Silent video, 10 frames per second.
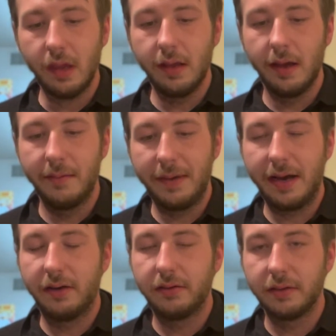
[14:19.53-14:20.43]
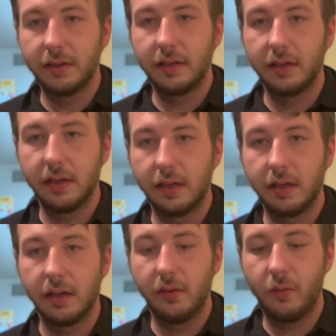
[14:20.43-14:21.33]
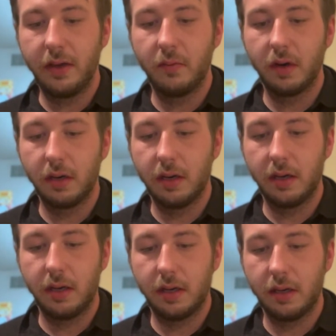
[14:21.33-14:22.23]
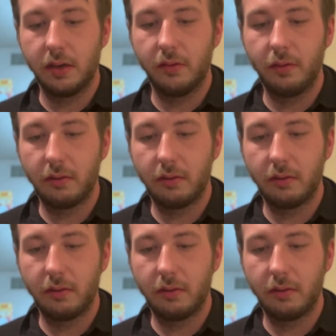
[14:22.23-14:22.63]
About we were